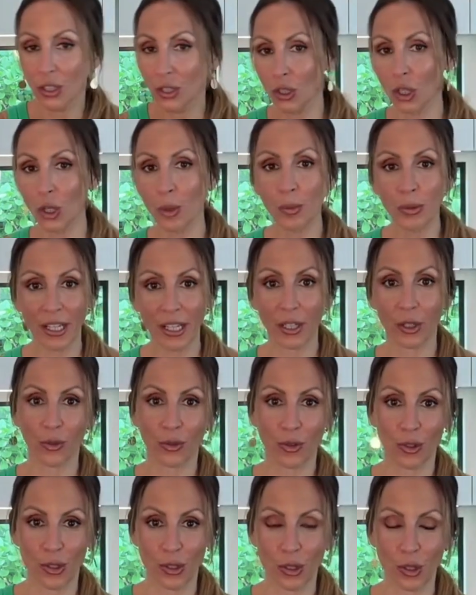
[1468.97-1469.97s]
No bueno
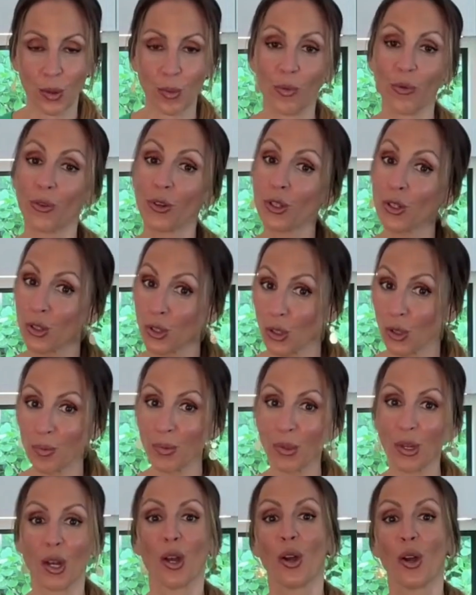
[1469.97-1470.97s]
for soup. For soup,
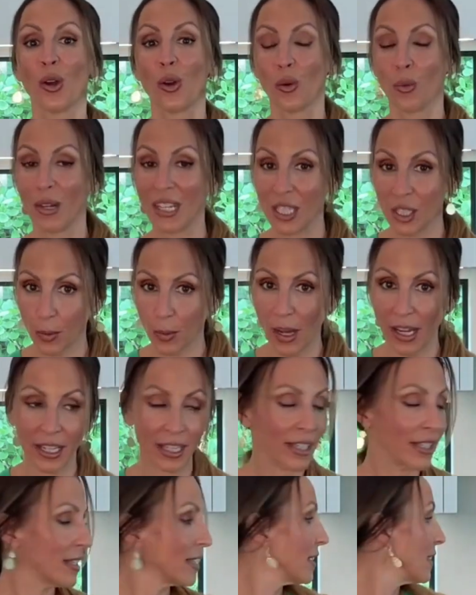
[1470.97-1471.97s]
we sweat
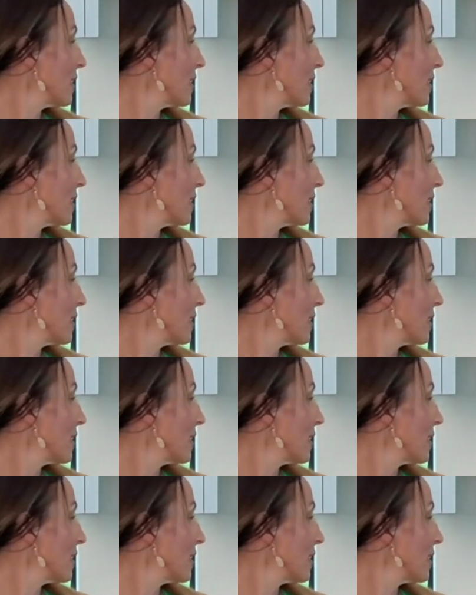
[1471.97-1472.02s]
it.